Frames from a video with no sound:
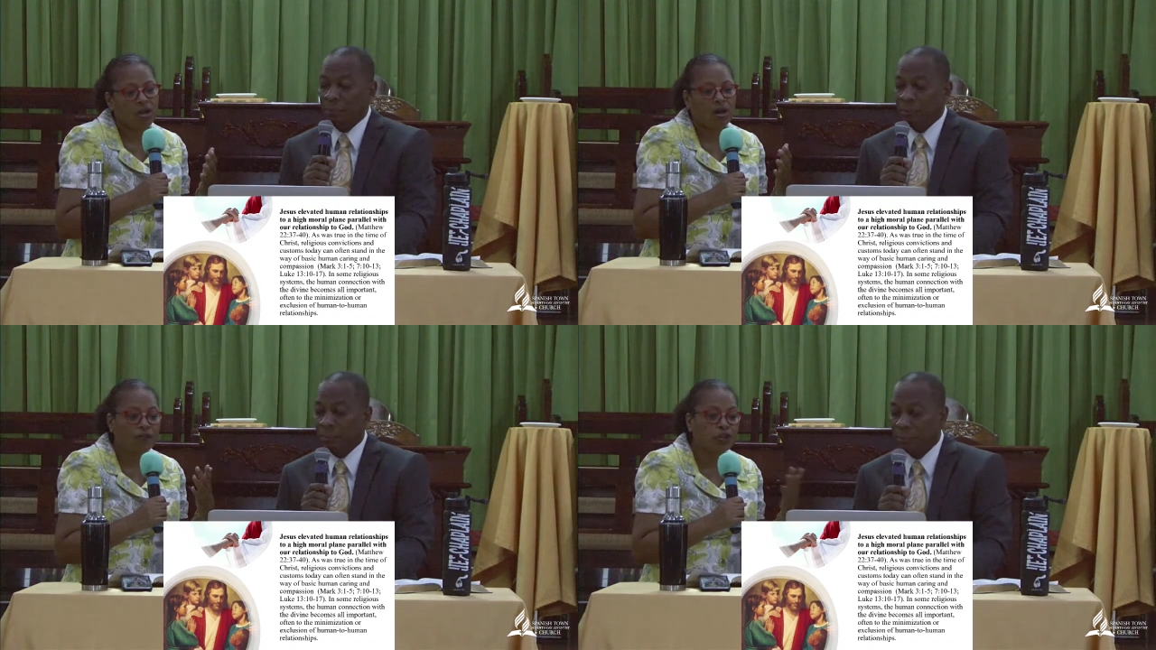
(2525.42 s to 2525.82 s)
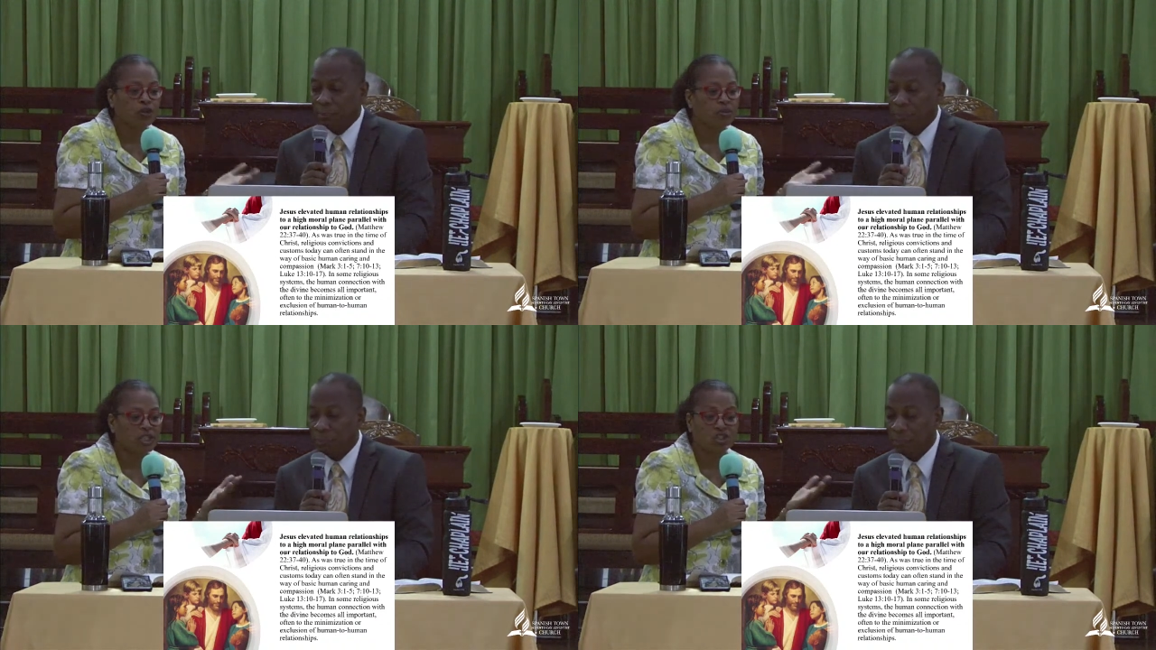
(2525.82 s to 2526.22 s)
Speaker 1: of
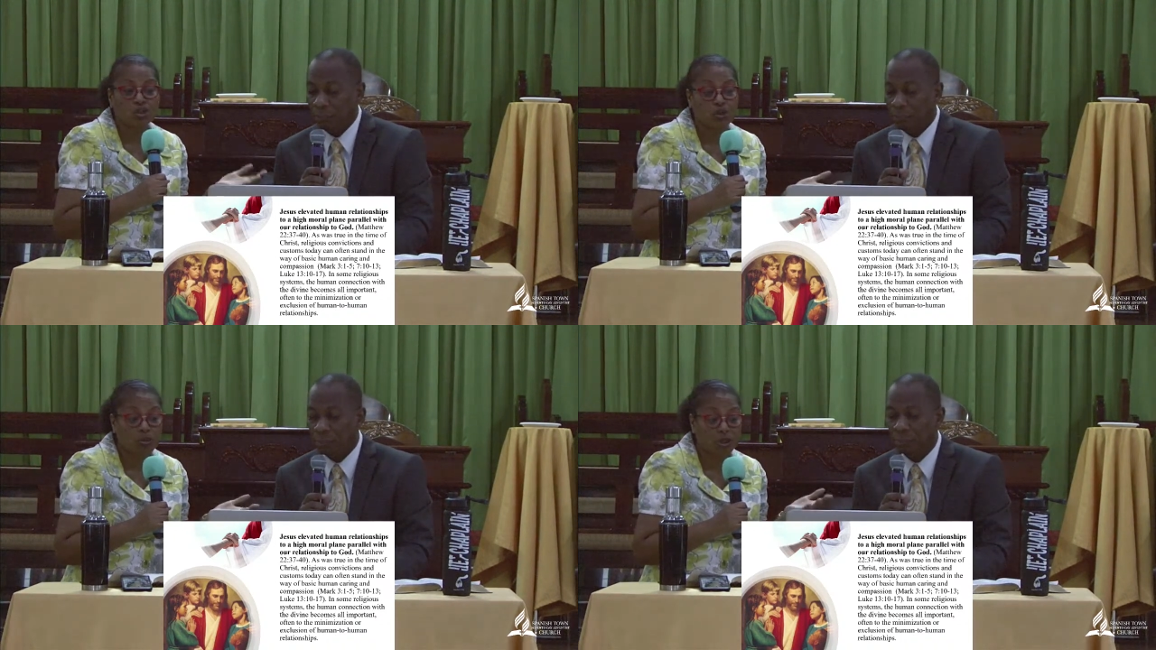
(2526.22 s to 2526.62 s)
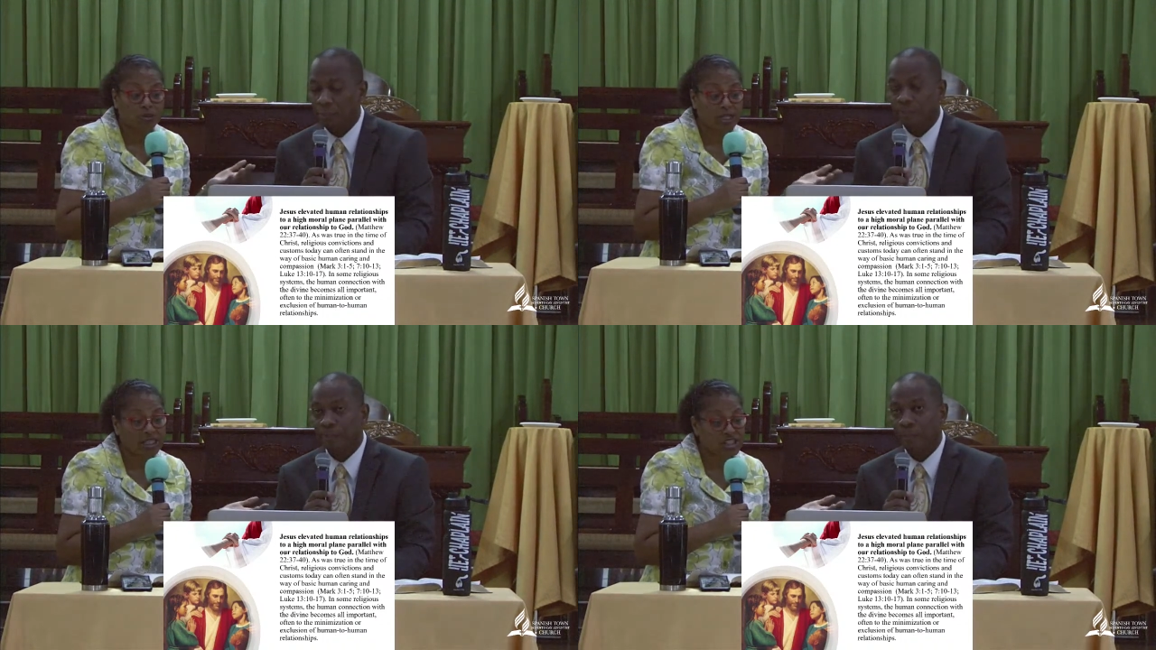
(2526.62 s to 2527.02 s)
human to human
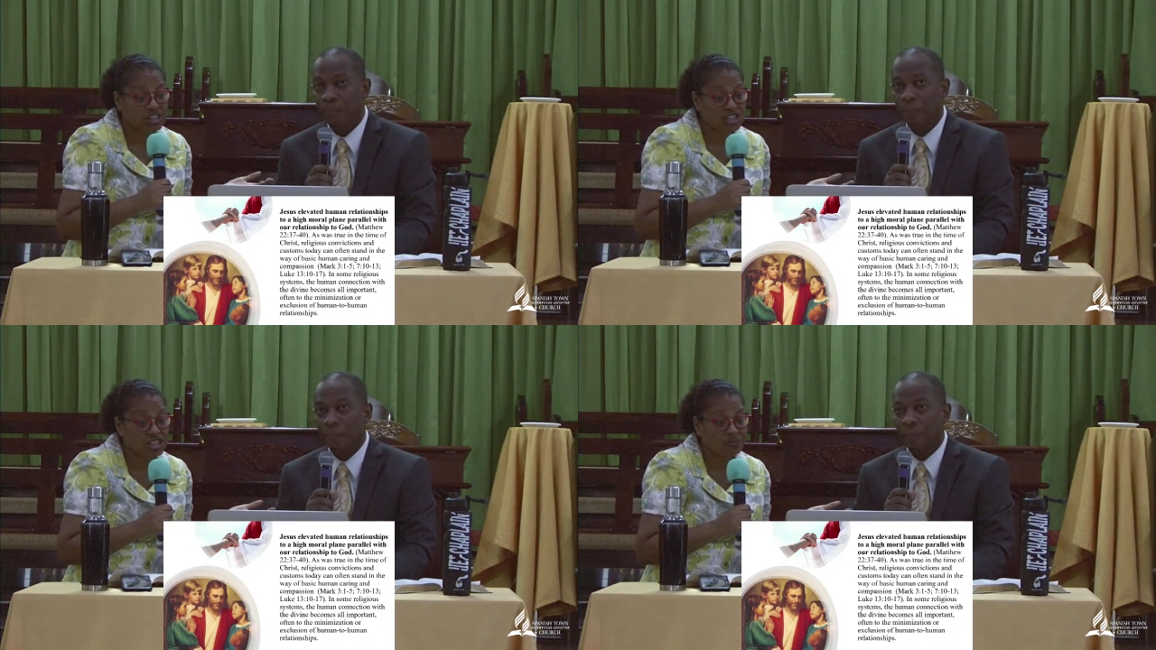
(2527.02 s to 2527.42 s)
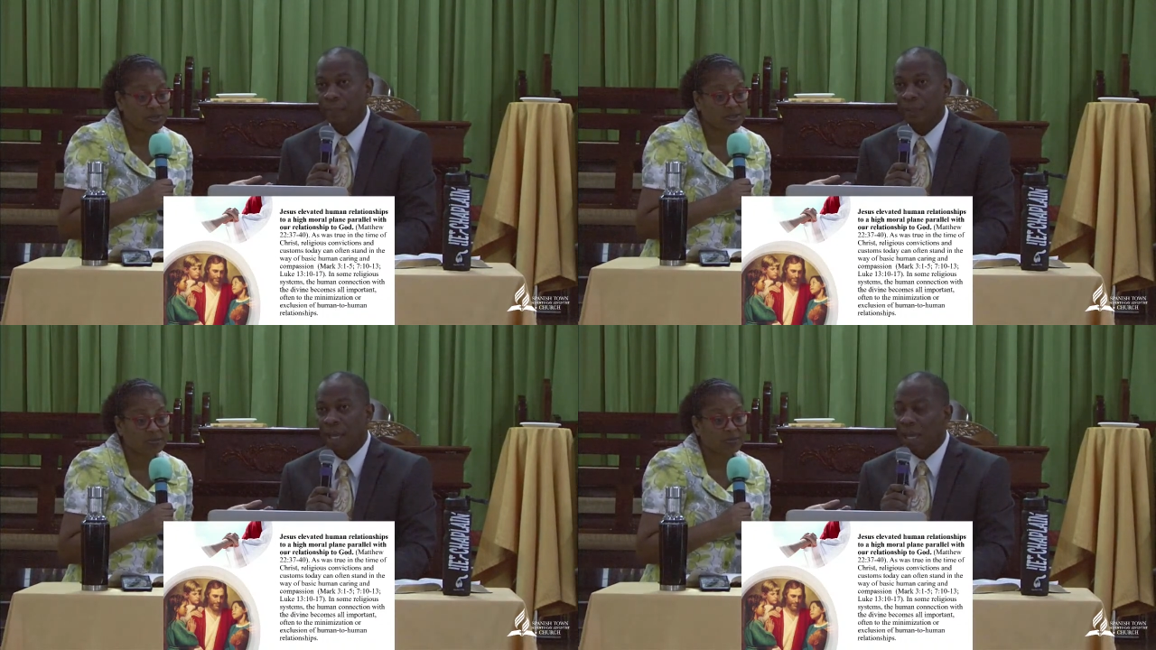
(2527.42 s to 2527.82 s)

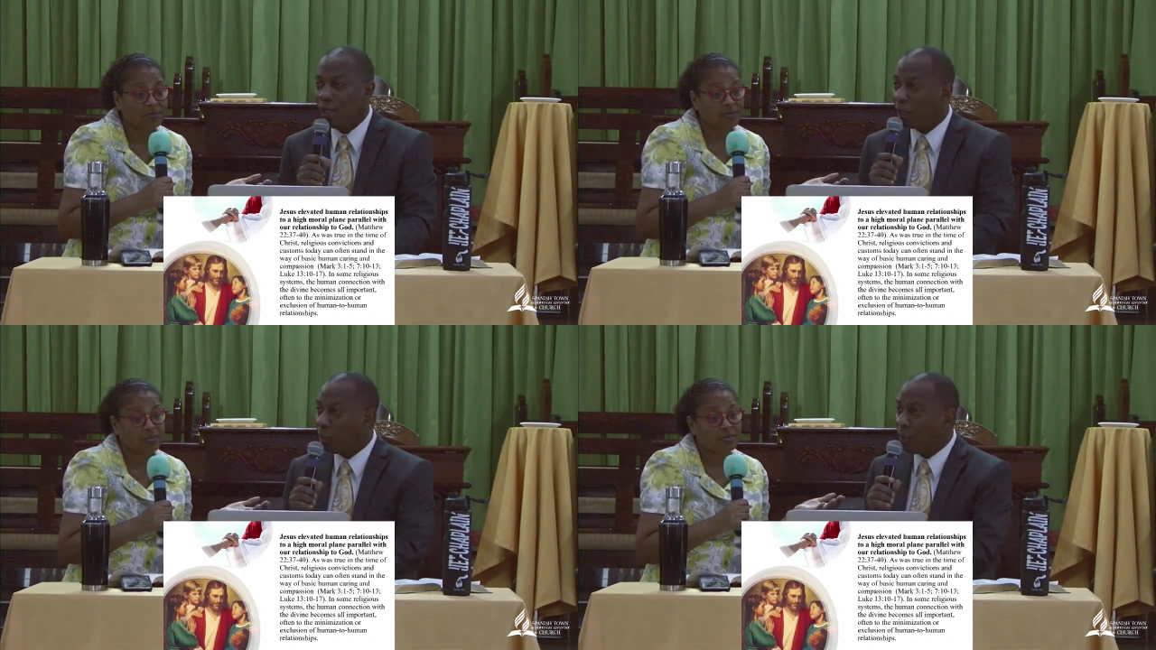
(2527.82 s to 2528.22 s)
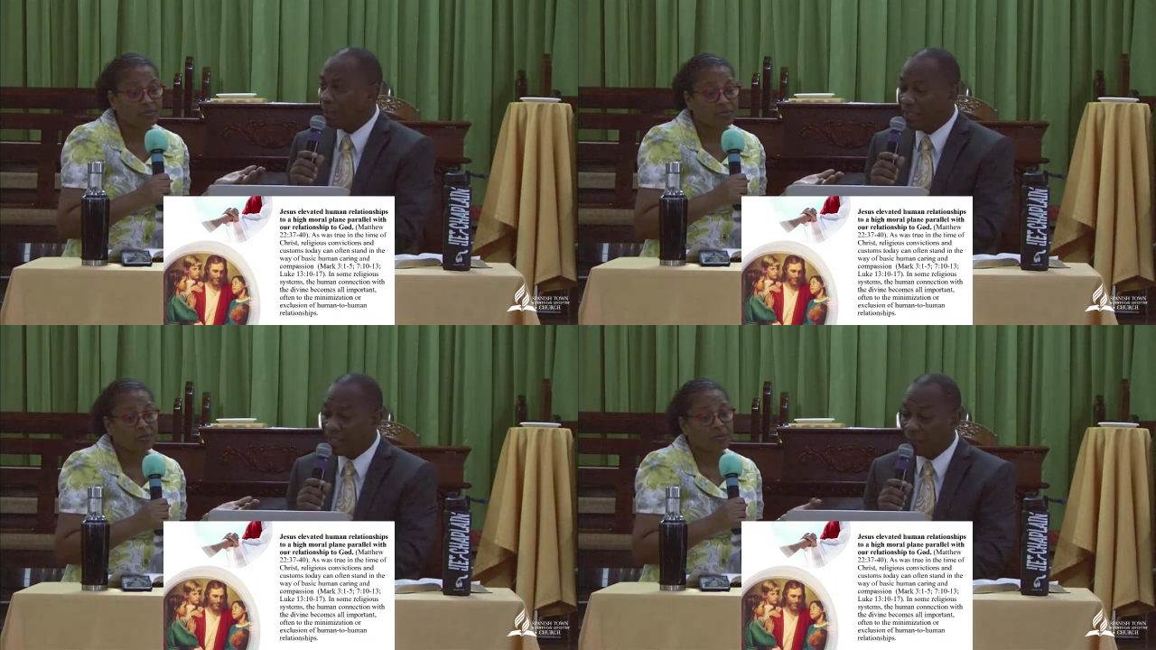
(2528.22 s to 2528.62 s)
relationships.
Speaker 2: In other words,
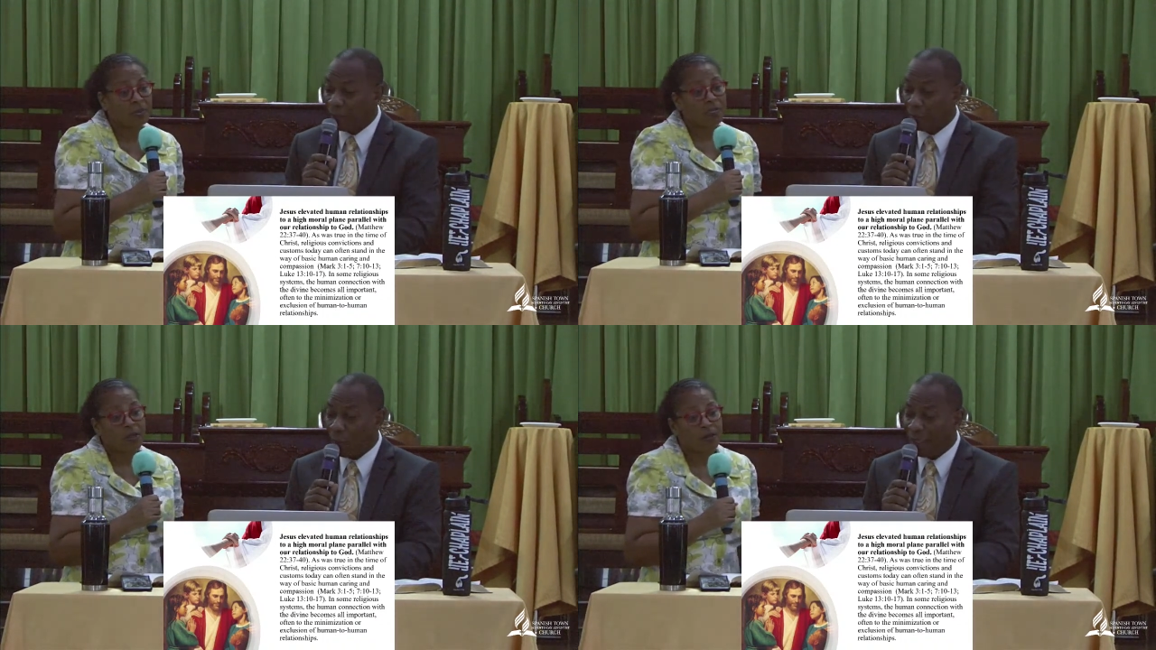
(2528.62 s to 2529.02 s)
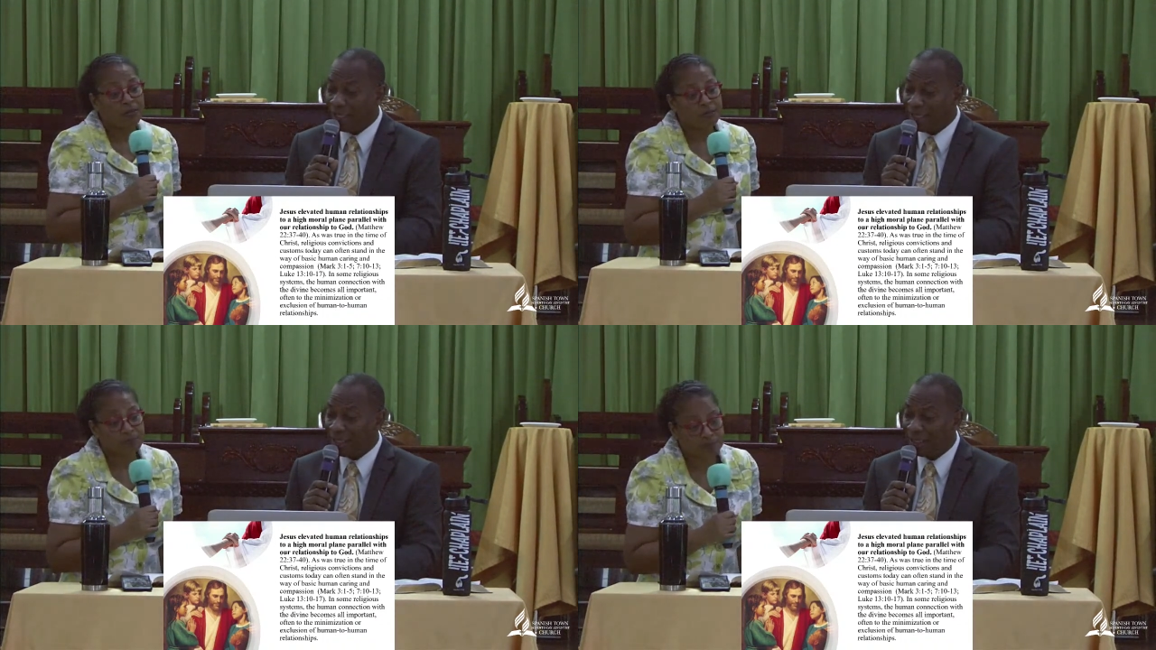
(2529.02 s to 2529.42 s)
Sister Fletcher, what
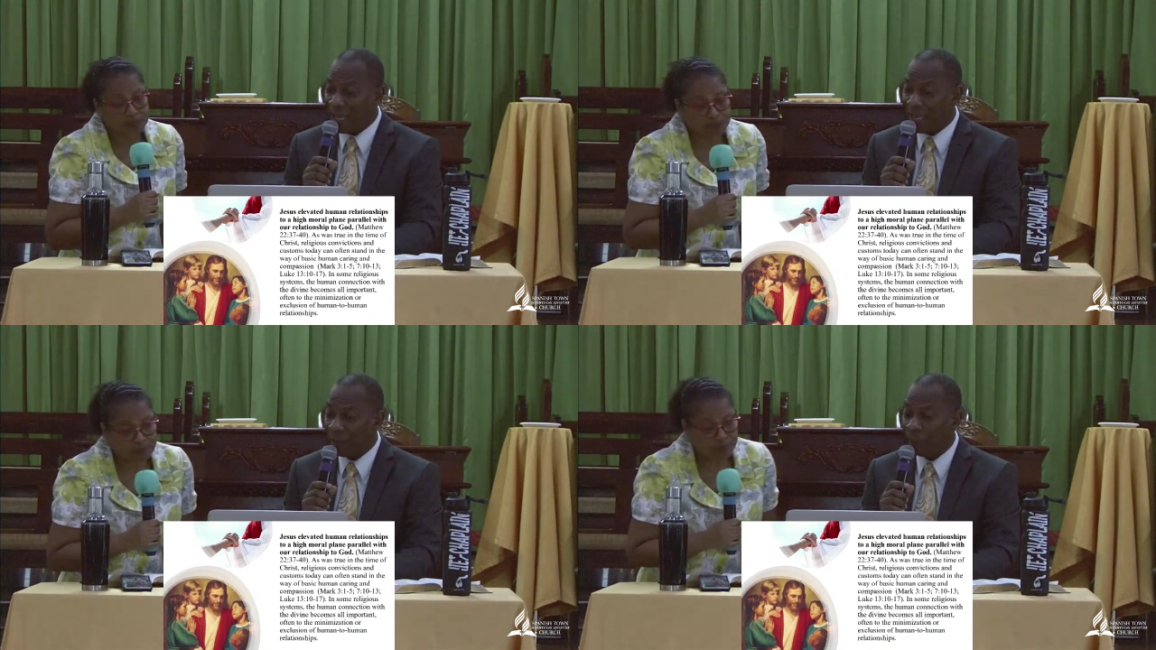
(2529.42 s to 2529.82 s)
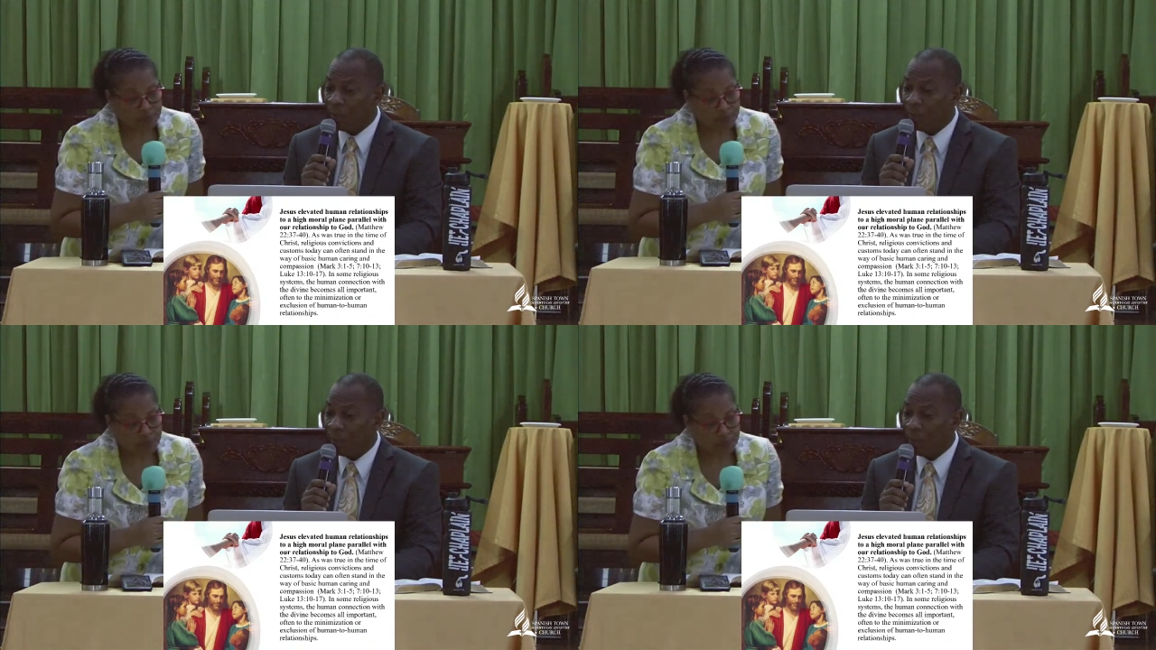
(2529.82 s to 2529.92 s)
this is saying,